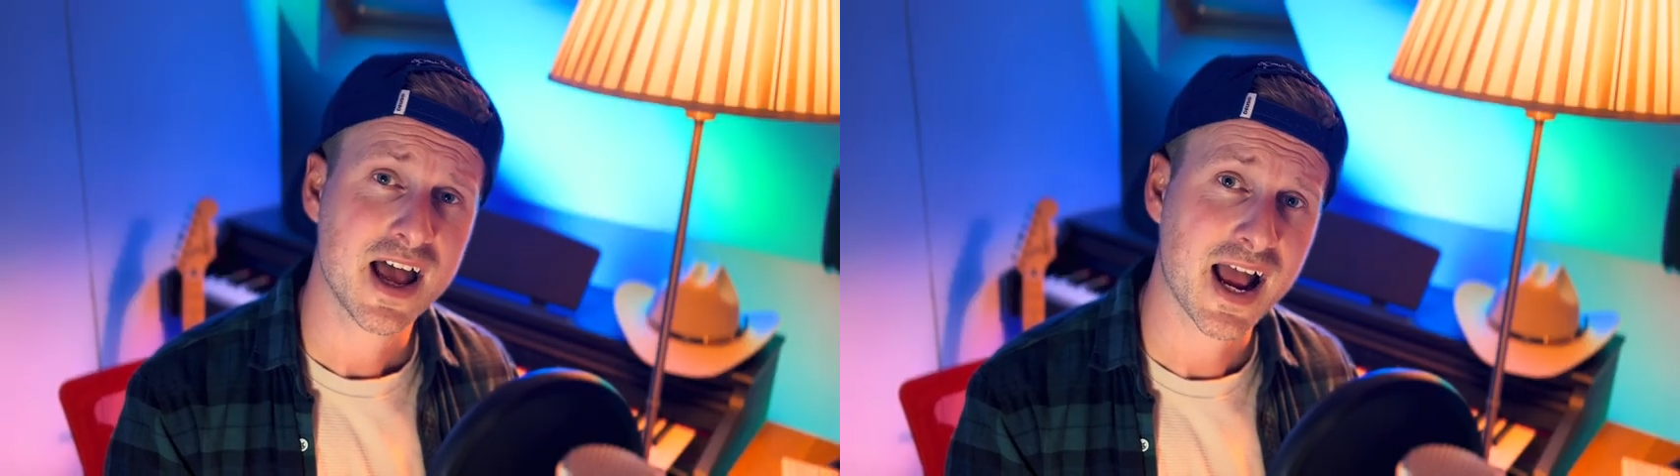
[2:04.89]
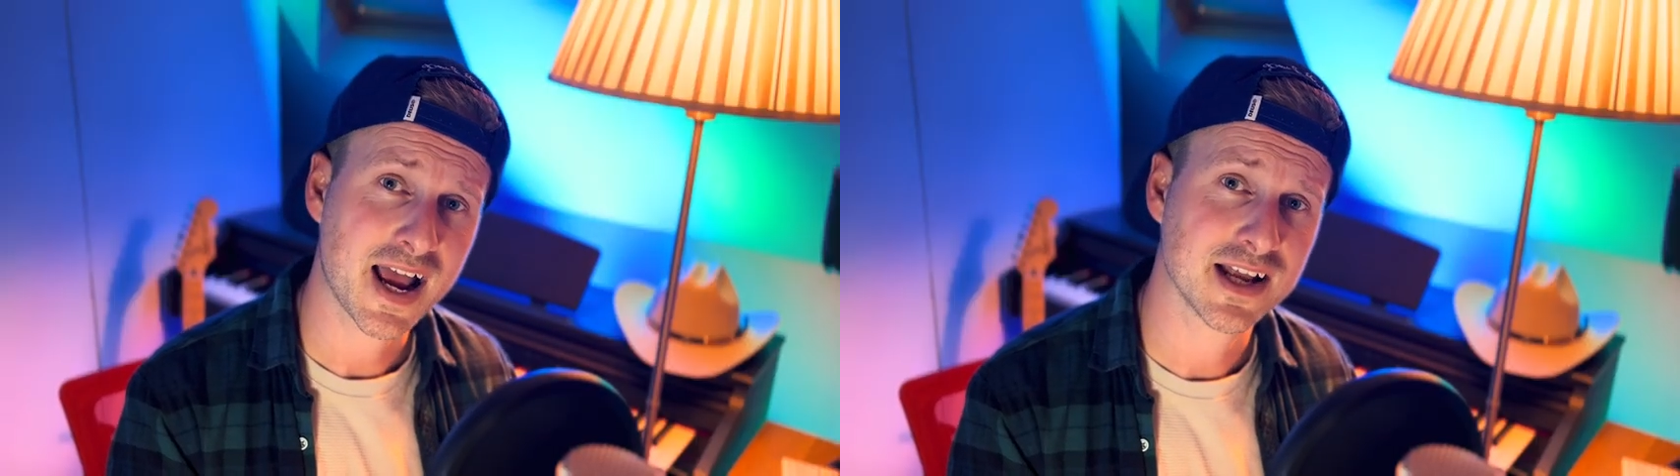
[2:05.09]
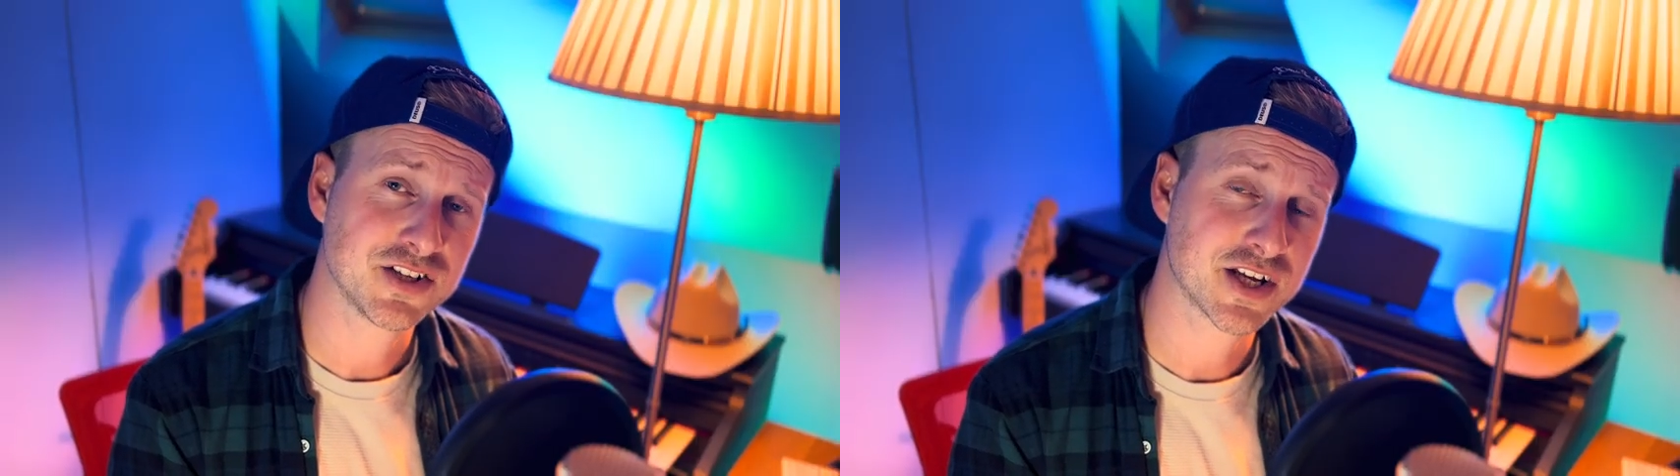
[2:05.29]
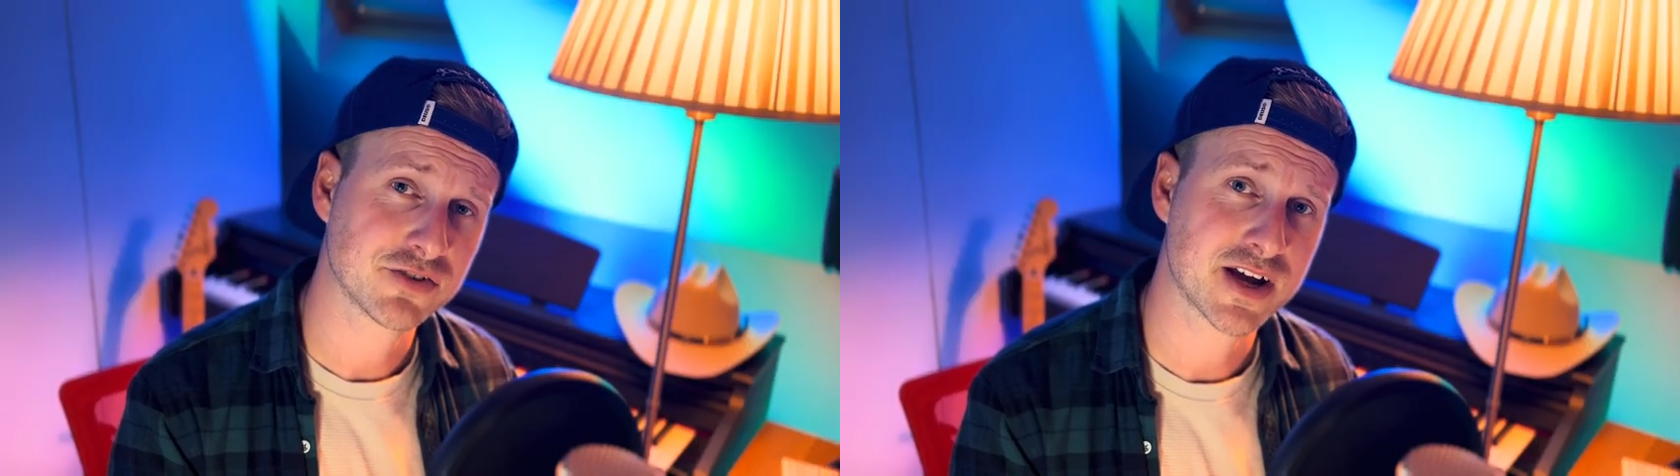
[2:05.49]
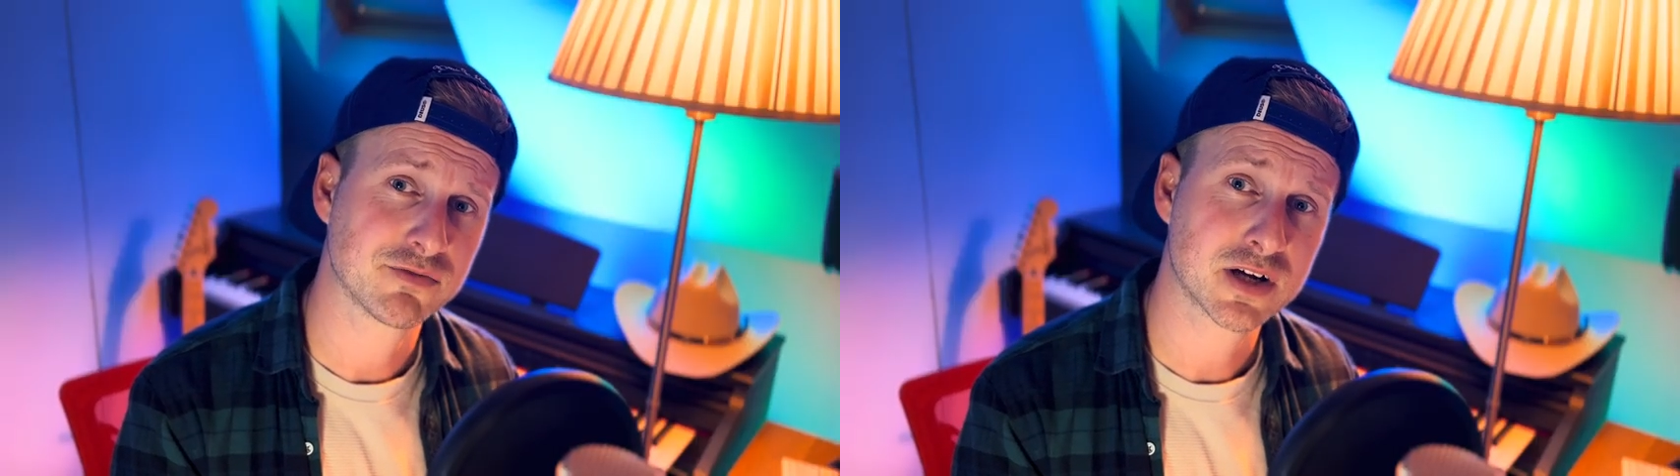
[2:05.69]
and
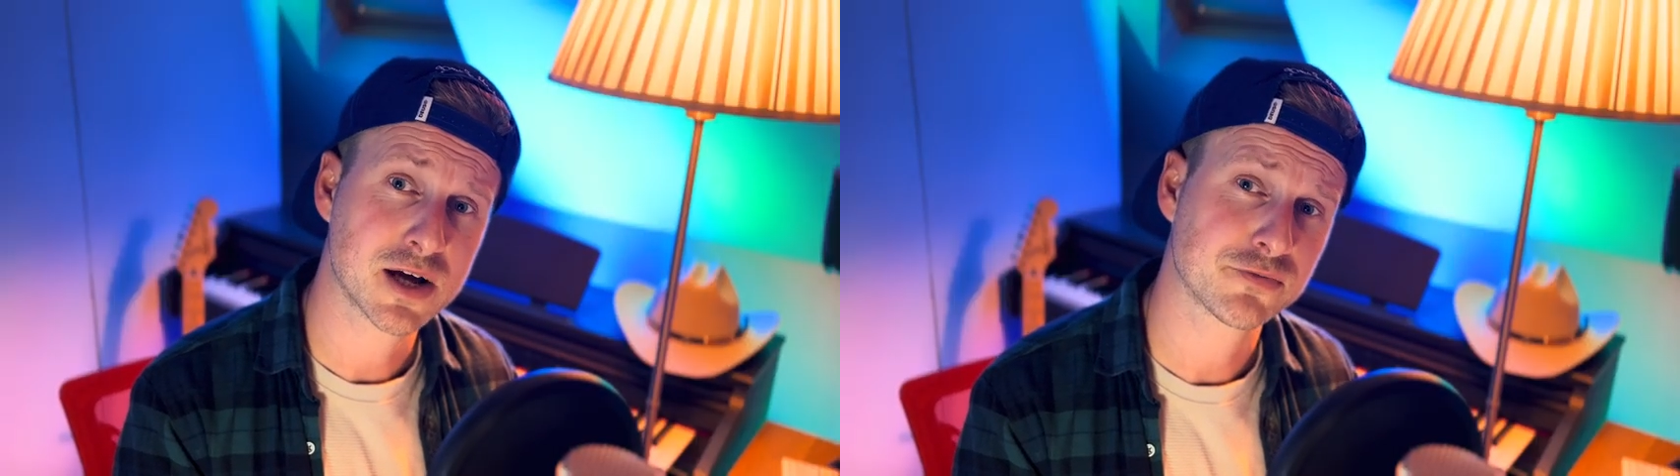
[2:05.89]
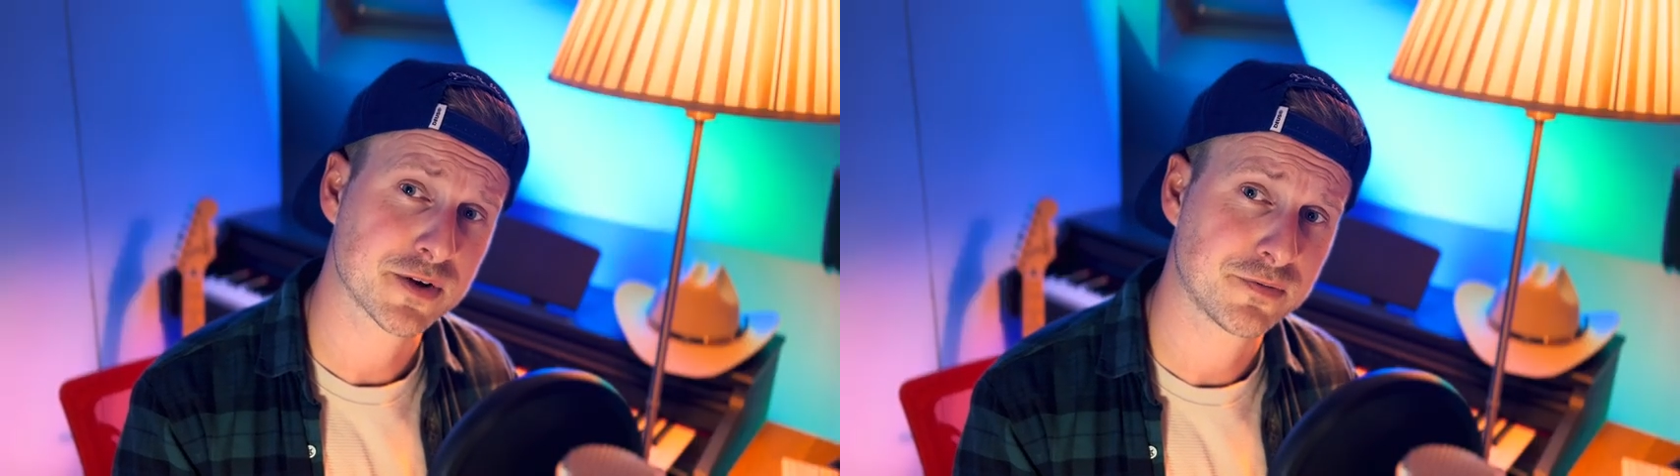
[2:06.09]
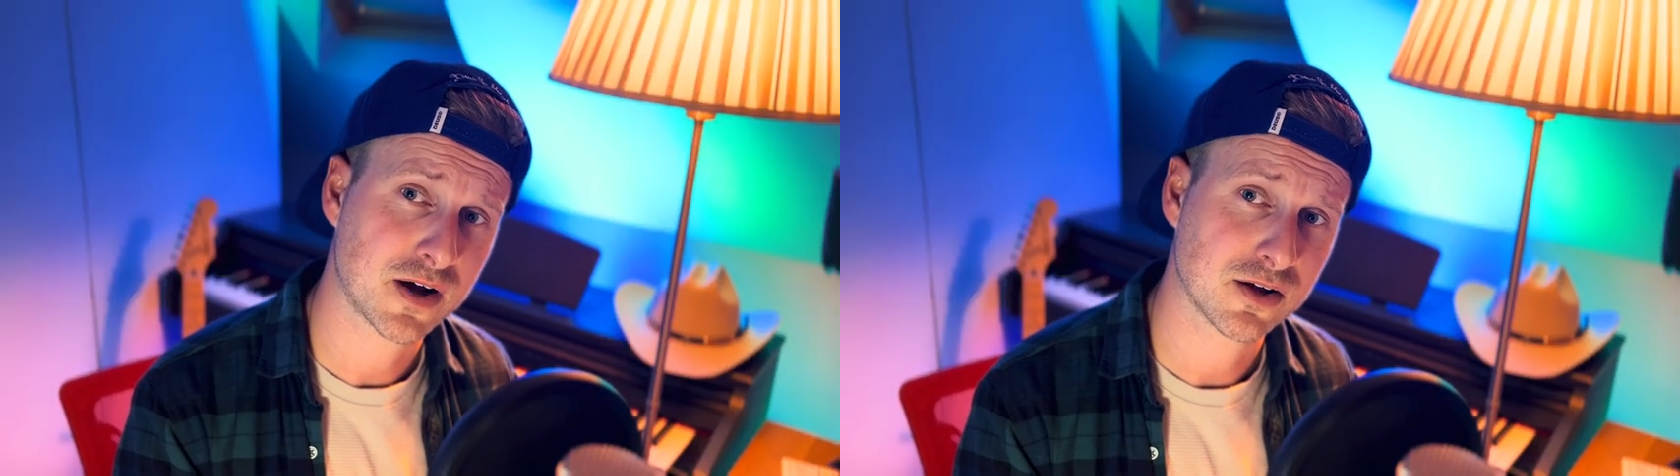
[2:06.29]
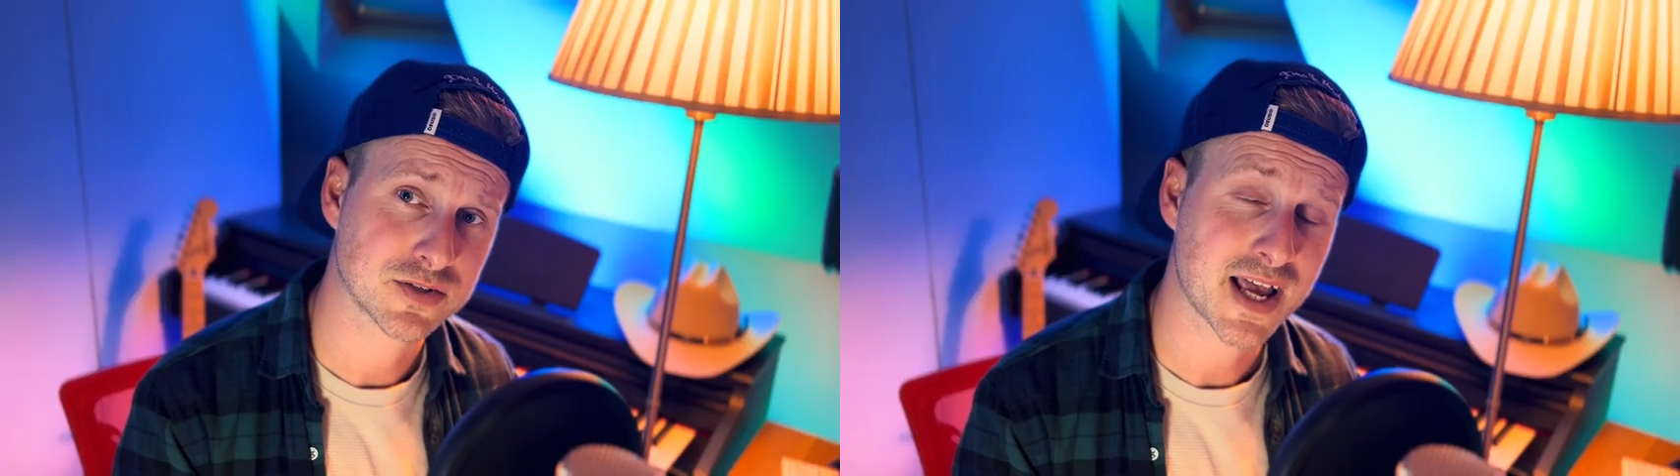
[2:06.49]
generate recovery files